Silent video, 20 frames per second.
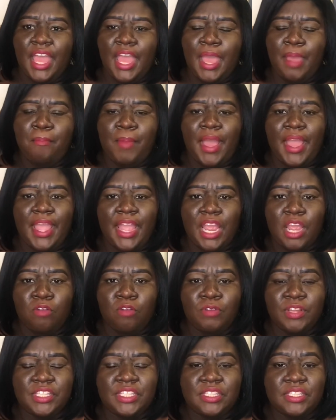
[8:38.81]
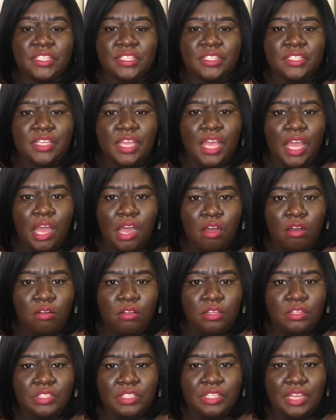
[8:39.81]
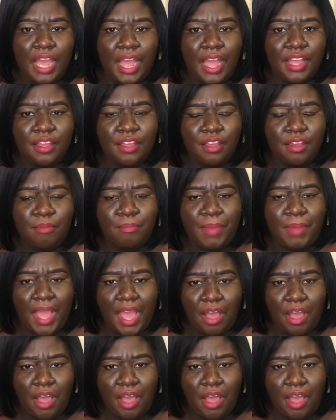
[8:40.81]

and my hair would still not come